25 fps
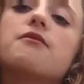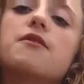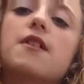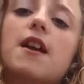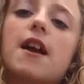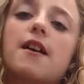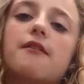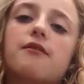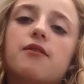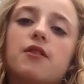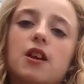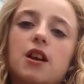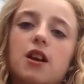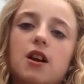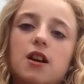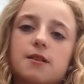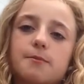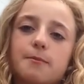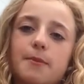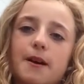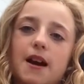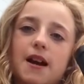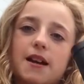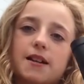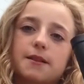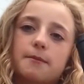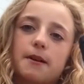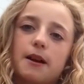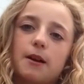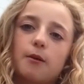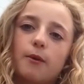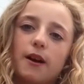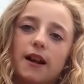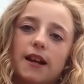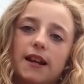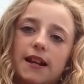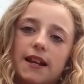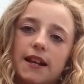then the last pair is my
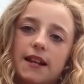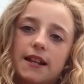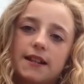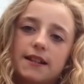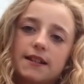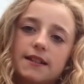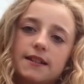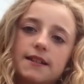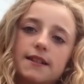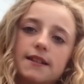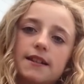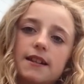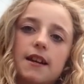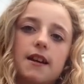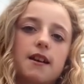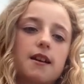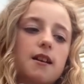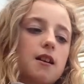wellies.